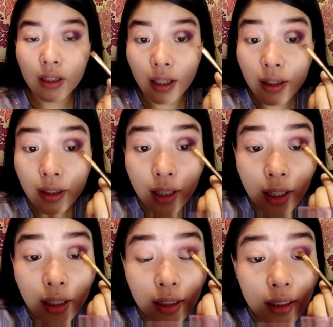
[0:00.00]
and
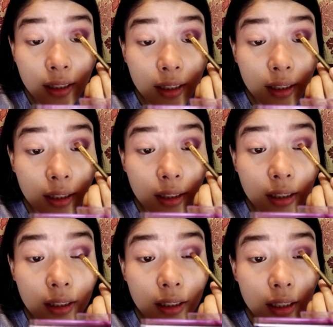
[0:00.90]
then
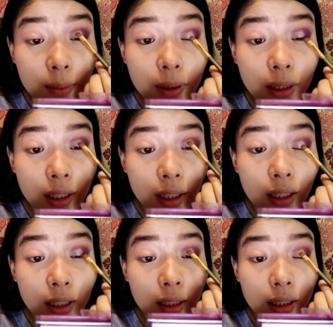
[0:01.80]
keeping
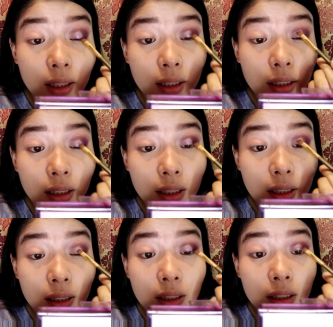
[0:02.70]
it
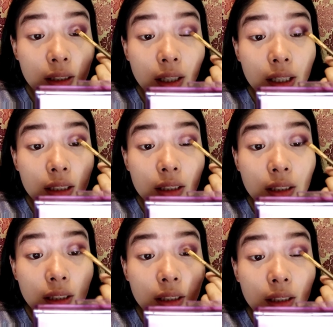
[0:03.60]
right
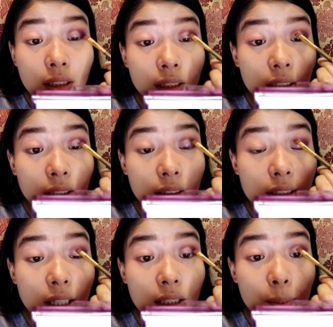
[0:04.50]
here.
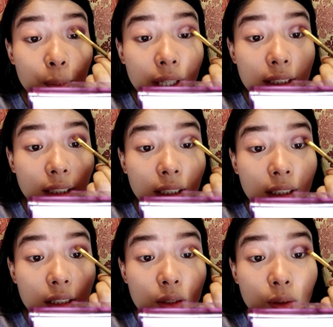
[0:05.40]
These are the pressed
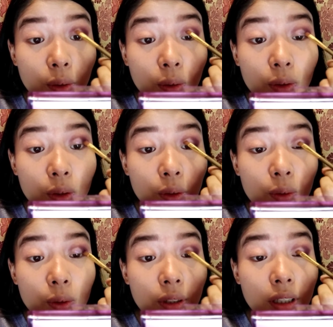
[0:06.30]
glitters, so you
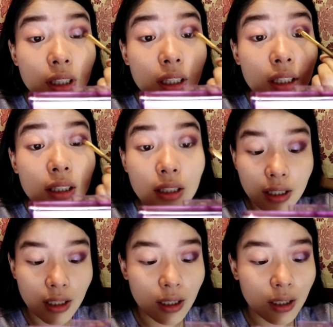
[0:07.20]
don't need
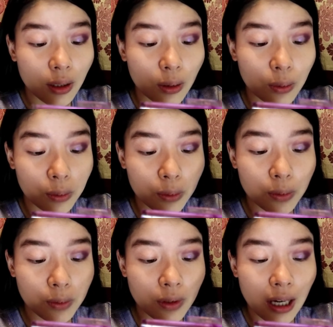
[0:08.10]
glue.
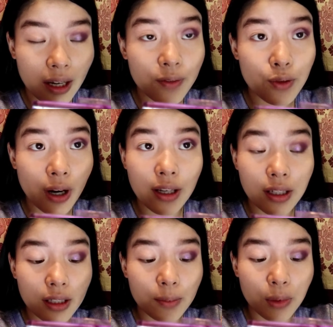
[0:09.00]
I have tried
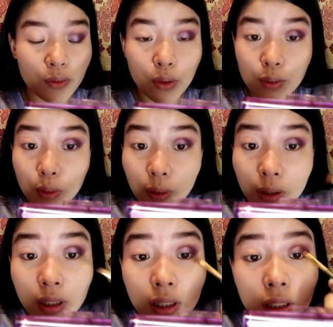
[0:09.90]
it before, so
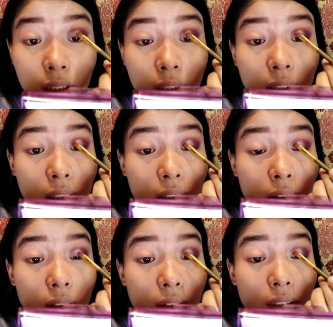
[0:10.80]

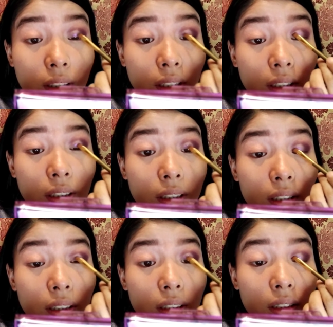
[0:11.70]
you don't need
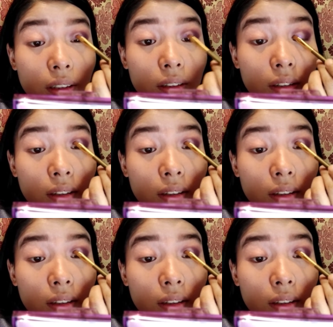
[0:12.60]
a glue.